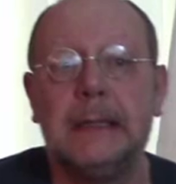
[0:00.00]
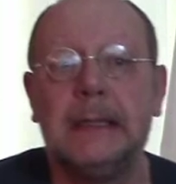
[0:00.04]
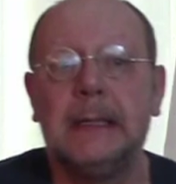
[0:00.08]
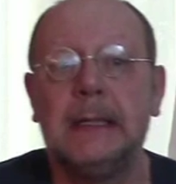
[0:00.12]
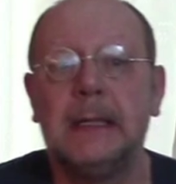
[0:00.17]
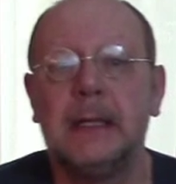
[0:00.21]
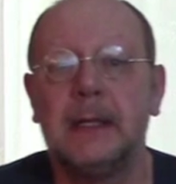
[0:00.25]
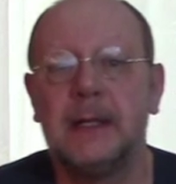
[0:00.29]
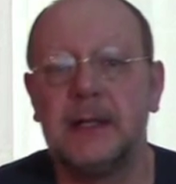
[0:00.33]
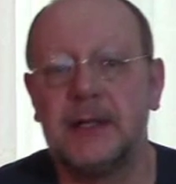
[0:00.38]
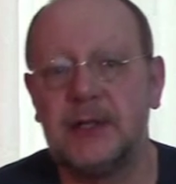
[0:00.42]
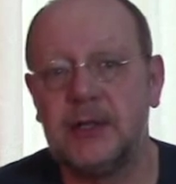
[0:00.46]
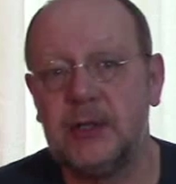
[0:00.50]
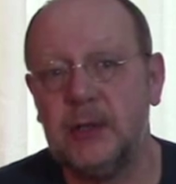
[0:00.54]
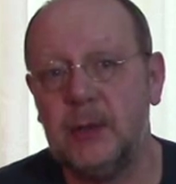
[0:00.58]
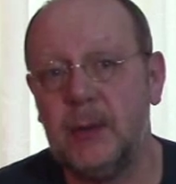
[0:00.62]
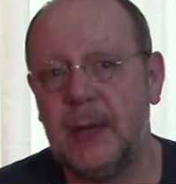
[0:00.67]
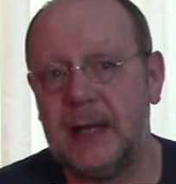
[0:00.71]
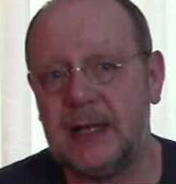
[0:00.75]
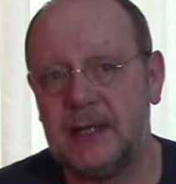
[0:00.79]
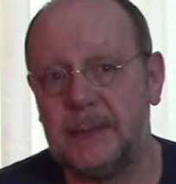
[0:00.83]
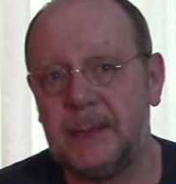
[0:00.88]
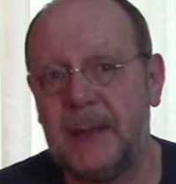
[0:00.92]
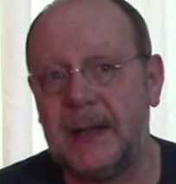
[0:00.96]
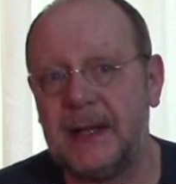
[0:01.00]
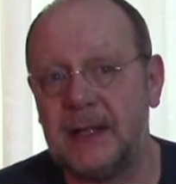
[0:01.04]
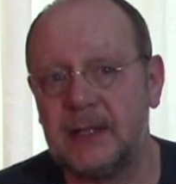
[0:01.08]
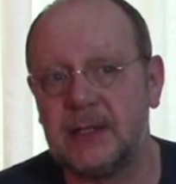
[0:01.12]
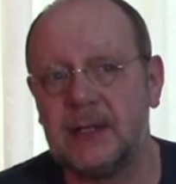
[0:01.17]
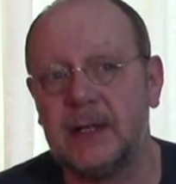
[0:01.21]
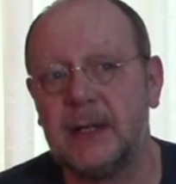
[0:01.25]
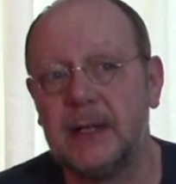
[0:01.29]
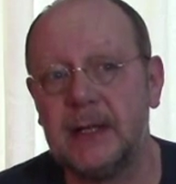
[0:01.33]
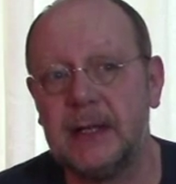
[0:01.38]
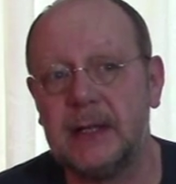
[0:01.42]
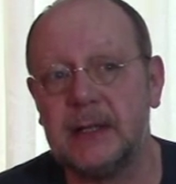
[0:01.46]
There's 2 aspects to
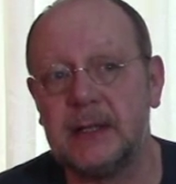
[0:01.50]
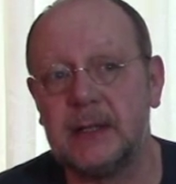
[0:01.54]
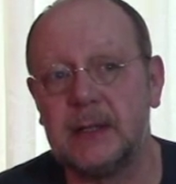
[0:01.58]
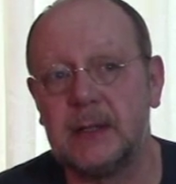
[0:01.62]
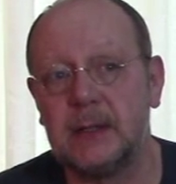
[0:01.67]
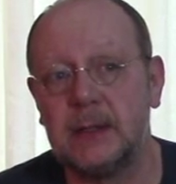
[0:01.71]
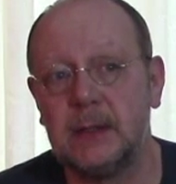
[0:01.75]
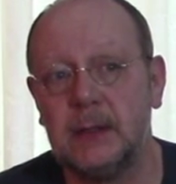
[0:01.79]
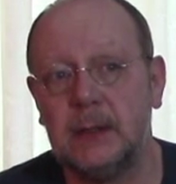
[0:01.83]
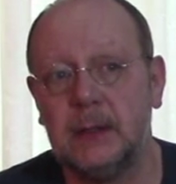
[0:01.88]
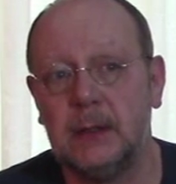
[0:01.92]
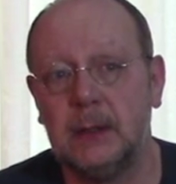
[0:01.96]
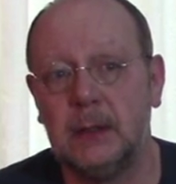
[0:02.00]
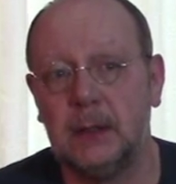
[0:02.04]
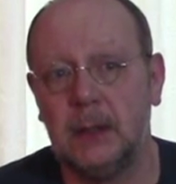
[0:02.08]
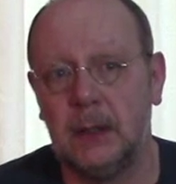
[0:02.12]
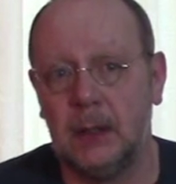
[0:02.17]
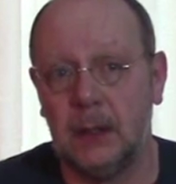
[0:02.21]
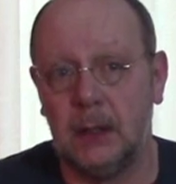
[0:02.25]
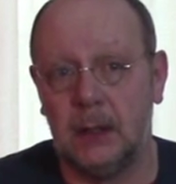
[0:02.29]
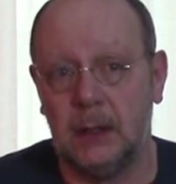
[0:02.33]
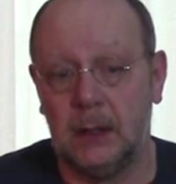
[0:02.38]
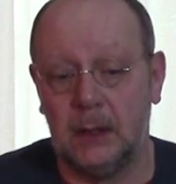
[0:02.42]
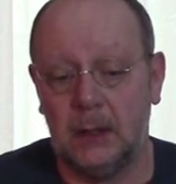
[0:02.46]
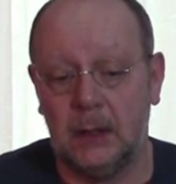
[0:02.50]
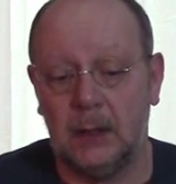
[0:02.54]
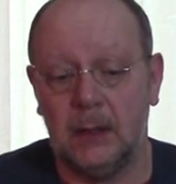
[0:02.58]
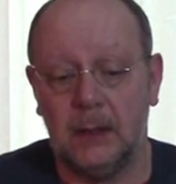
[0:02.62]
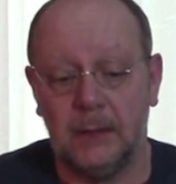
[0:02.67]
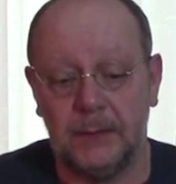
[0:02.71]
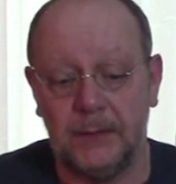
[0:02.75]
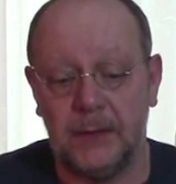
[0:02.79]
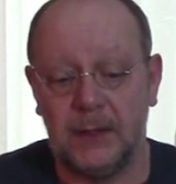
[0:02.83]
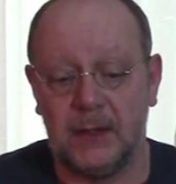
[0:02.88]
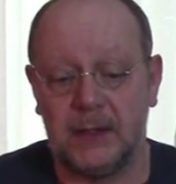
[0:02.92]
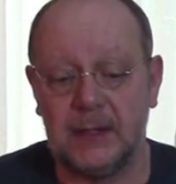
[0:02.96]
this.
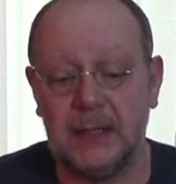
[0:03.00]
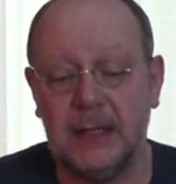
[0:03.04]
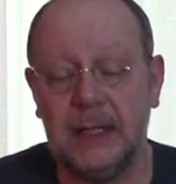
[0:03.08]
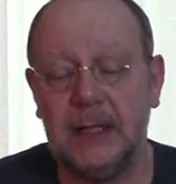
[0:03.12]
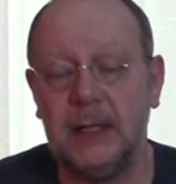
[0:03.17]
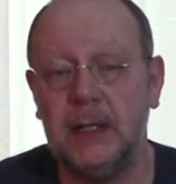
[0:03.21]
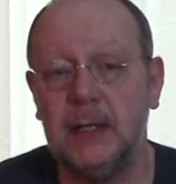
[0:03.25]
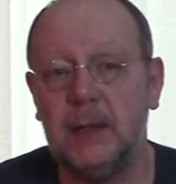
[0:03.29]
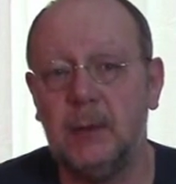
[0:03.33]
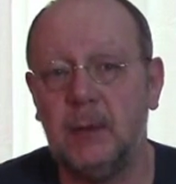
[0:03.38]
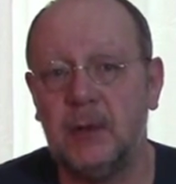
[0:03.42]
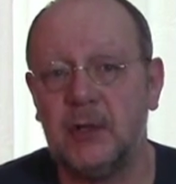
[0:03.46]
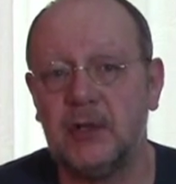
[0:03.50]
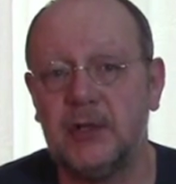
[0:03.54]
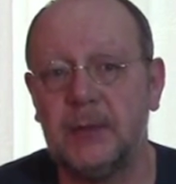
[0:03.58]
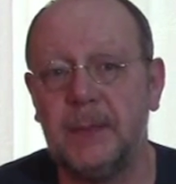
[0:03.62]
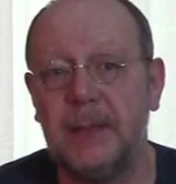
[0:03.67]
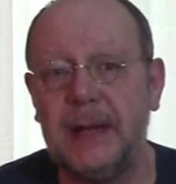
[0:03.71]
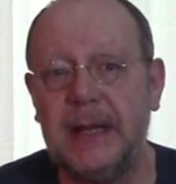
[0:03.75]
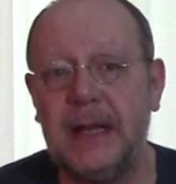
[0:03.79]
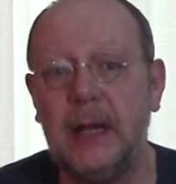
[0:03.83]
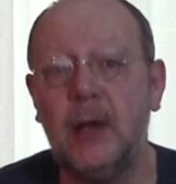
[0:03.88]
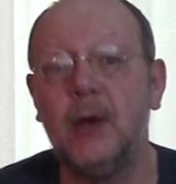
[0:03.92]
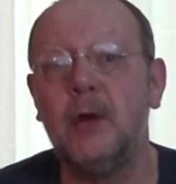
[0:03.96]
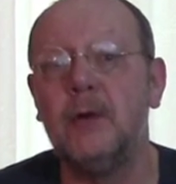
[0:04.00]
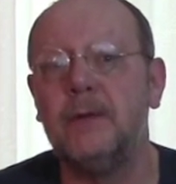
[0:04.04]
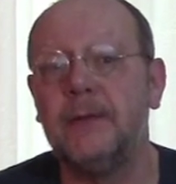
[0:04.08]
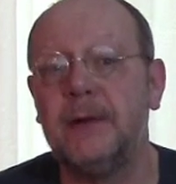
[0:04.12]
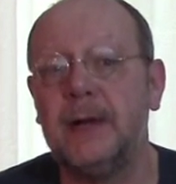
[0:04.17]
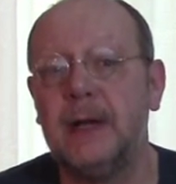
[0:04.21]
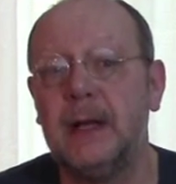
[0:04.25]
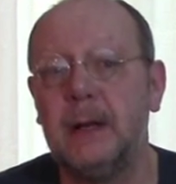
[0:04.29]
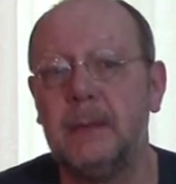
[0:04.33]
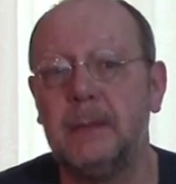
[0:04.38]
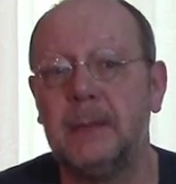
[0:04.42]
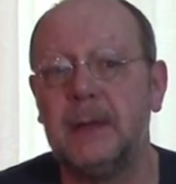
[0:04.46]
Firstly, you want to be hoovering
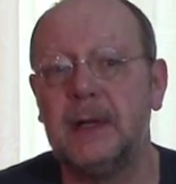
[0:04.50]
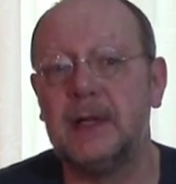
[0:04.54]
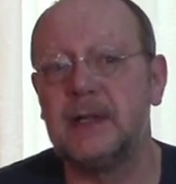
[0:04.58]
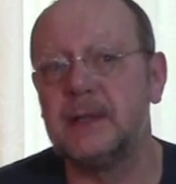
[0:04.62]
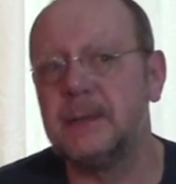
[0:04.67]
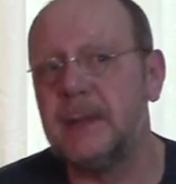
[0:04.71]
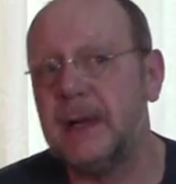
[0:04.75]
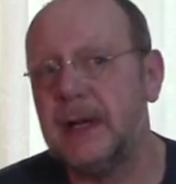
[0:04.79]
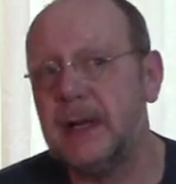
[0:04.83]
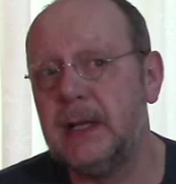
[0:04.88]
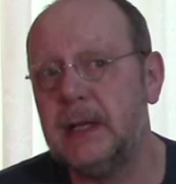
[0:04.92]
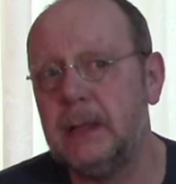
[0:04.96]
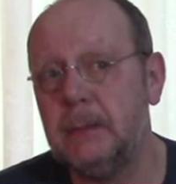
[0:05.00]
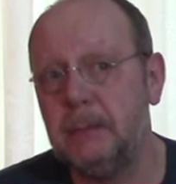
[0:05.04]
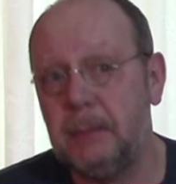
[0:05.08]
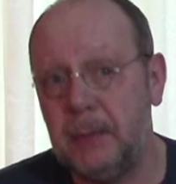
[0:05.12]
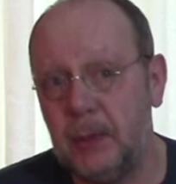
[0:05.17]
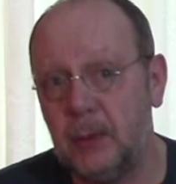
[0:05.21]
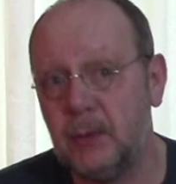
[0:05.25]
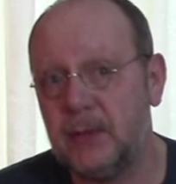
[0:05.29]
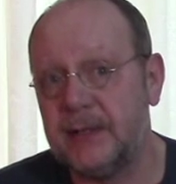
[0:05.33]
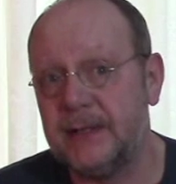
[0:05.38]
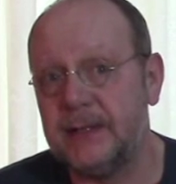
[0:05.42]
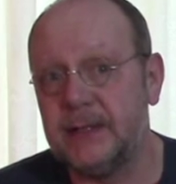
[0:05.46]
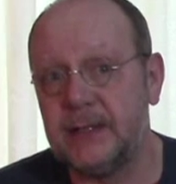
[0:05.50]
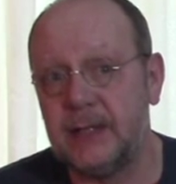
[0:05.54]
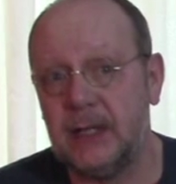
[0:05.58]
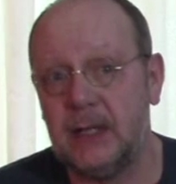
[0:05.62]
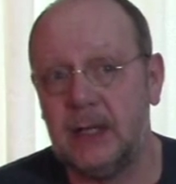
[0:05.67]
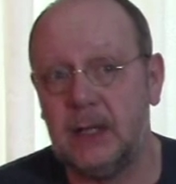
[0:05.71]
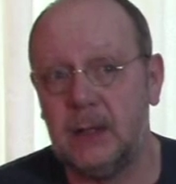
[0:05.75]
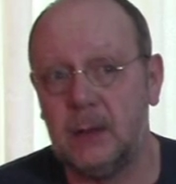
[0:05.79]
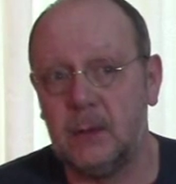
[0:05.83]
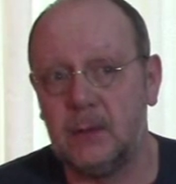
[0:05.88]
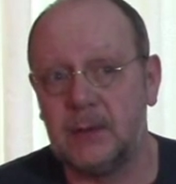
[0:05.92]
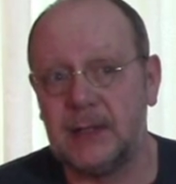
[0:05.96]
up as many building
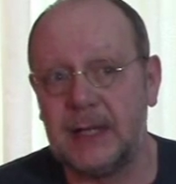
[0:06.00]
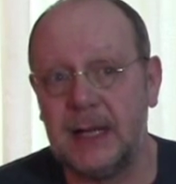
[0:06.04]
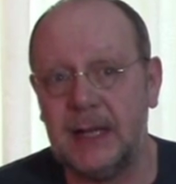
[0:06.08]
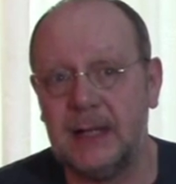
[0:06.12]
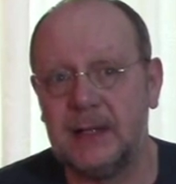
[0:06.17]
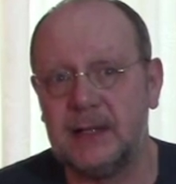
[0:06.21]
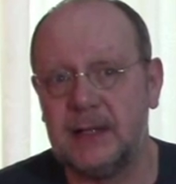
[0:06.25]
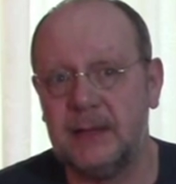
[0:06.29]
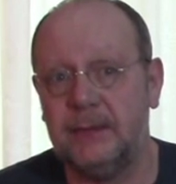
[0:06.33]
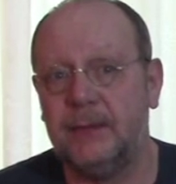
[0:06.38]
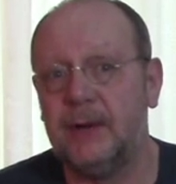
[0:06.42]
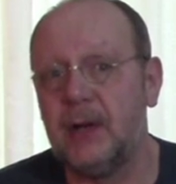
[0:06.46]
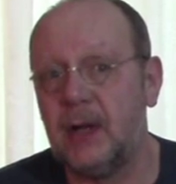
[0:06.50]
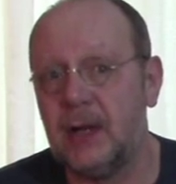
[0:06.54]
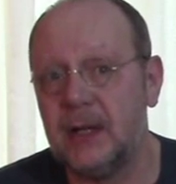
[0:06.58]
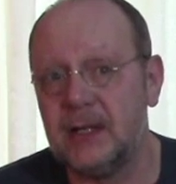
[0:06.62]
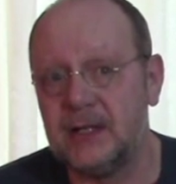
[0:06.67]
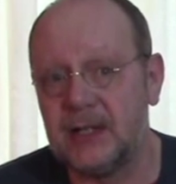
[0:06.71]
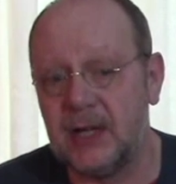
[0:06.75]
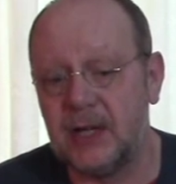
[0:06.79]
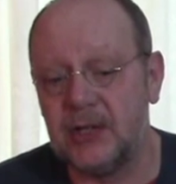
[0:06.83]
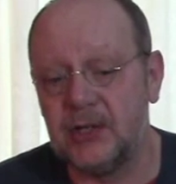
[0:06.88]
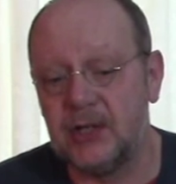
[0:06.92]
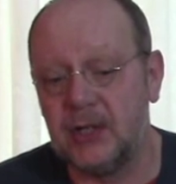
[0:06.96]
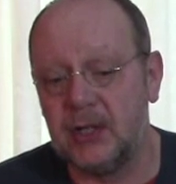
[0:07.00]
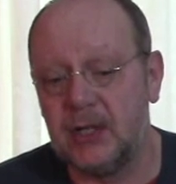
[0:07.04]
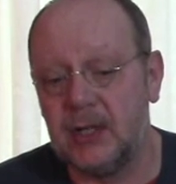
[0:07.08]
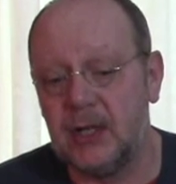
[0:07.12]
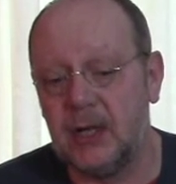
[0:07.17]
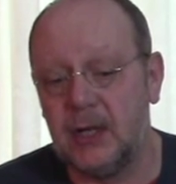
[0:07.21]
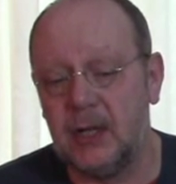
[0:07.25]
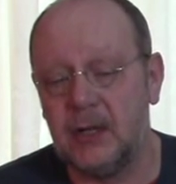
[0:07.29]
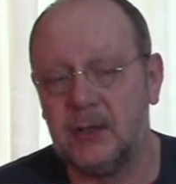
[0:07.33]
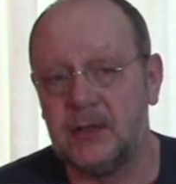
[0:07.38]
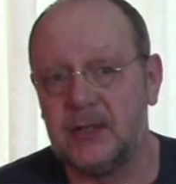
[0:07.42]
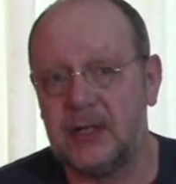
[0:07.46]
tiles and civilization
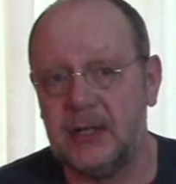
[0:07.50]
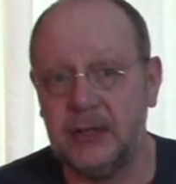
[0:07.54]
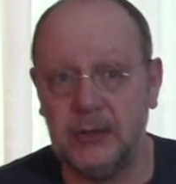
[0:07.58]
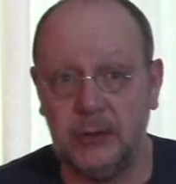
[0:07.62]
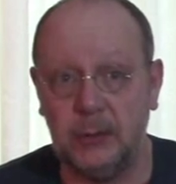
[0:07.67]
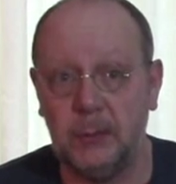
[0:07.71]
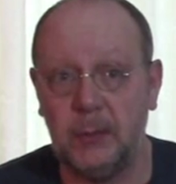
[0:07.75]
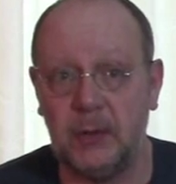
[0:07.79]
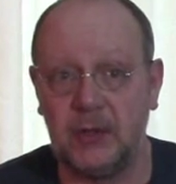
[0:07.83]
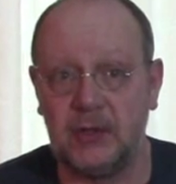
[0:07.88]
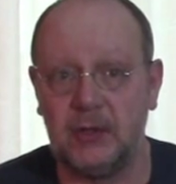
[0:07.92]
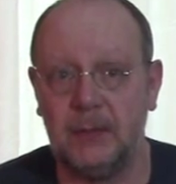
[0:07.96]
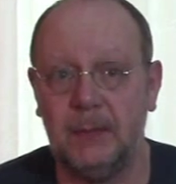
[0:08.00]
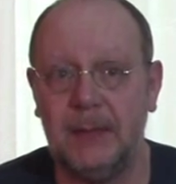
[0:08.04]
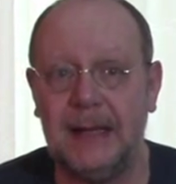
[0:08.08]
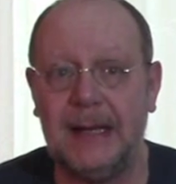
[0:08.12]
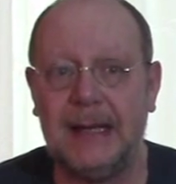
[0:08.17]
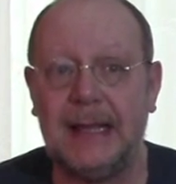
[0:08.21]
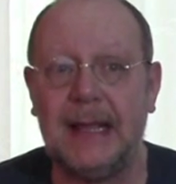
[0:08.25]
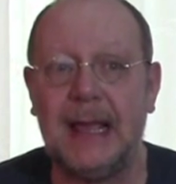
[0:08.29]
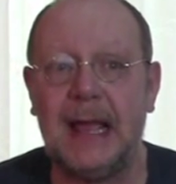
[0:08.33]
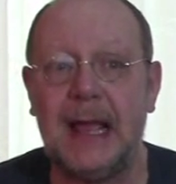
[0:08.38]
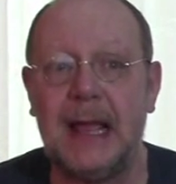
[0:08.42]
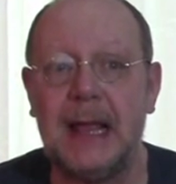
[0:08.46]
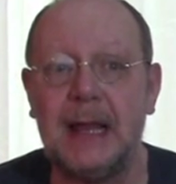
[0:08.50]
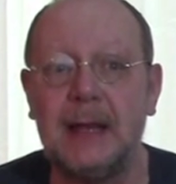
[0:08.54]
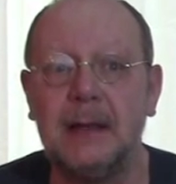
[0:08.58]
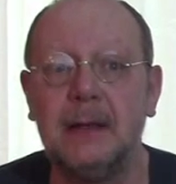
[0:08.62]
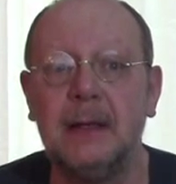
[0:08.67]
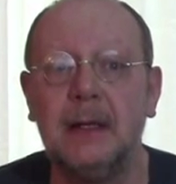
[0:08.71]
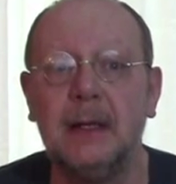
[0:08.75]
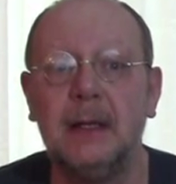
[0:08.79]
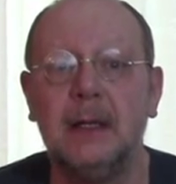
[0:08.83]
cards as you possibly can.